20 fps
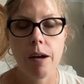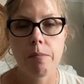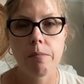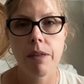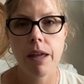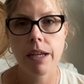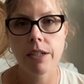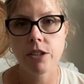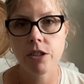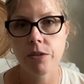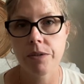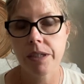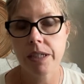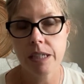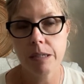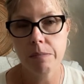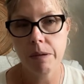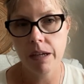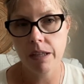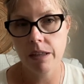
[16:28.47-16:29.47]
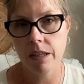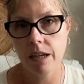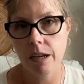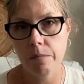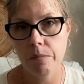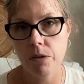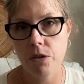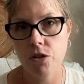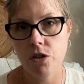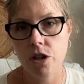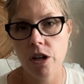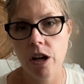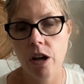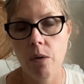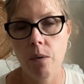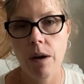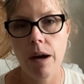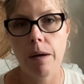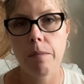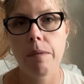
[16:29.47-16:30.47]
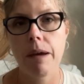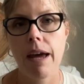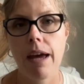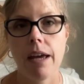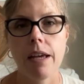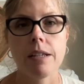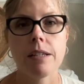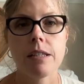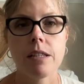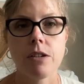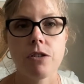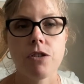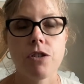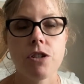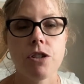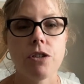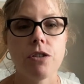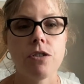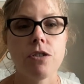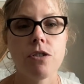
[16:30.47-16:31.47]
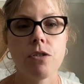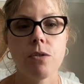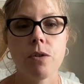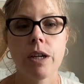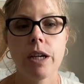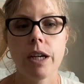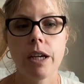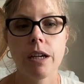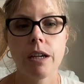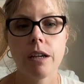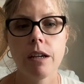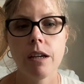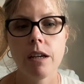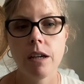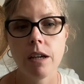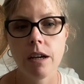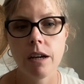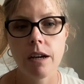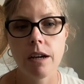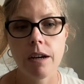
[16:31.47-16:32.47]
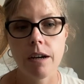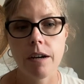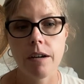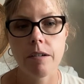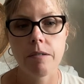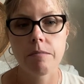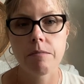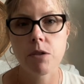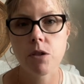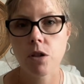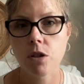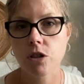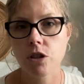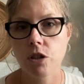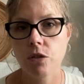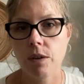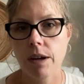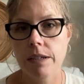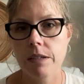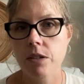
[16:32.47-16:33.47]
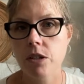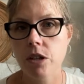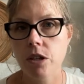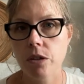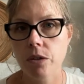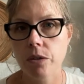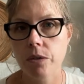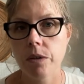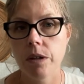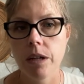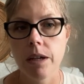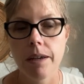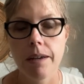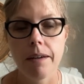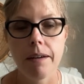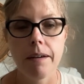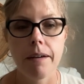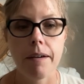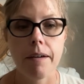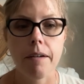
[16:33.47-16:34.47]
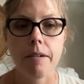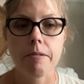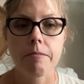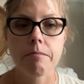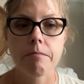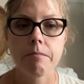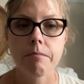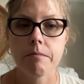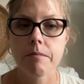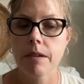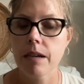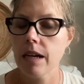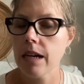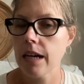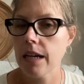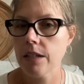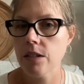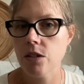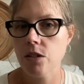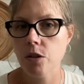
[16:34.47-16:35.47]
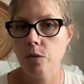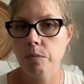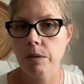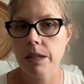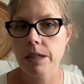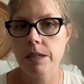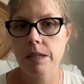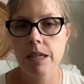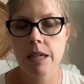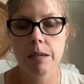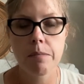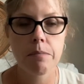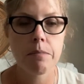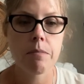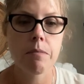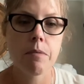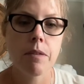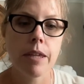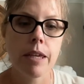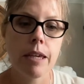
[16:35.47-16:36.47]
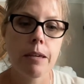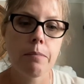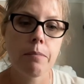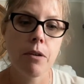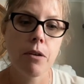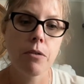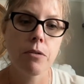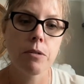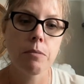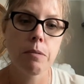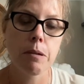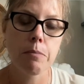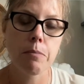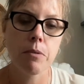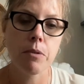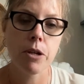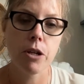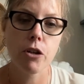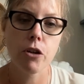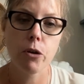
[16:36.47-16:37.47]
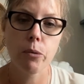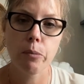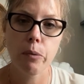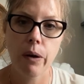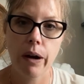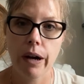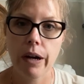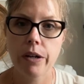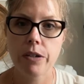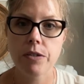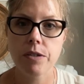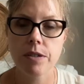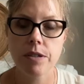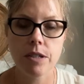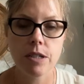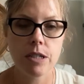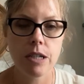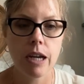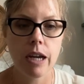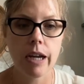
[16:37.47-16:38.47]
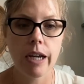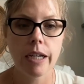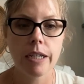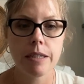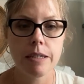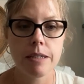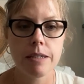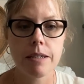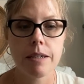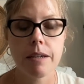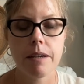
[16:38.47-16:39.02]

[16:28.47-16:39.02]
They do expect the numbers to go up as they're still doing search and rescue. And so please keep those people in your prayers tonight.